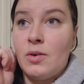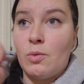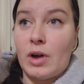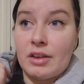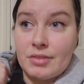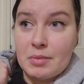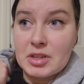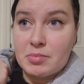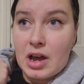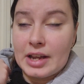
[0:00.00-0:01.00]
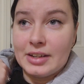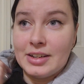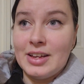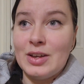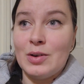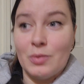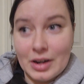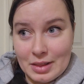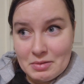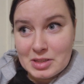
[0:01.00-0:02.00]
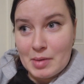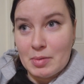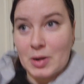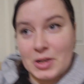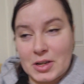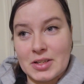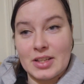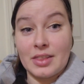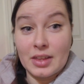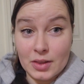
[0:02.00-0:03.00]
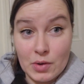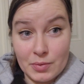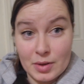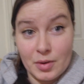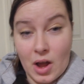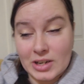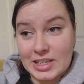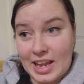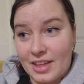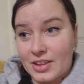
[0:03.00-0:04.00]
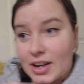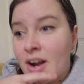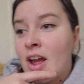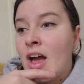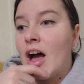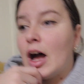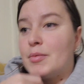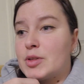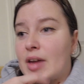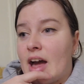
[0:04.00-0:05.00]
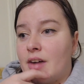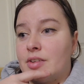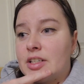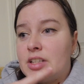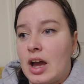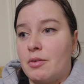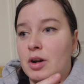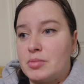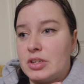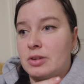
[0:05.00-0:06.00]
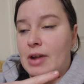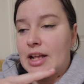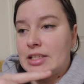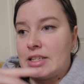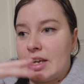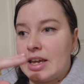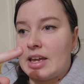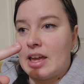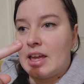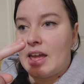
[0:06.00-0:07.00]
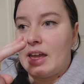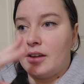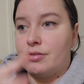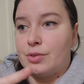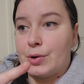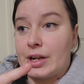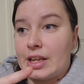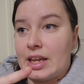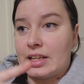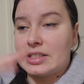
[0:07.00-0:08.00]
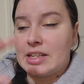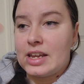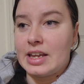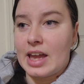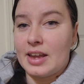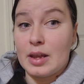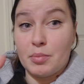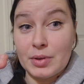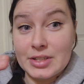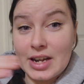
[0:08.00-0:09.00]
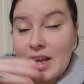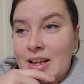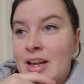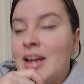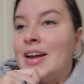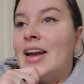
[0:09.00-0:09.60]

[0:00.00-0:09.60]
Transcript: One of them is mine, one of them is my partner's, and the other one we got together. Um, so we have a Taiwan beauty rat snake, a Florida king snake, and a bull snake.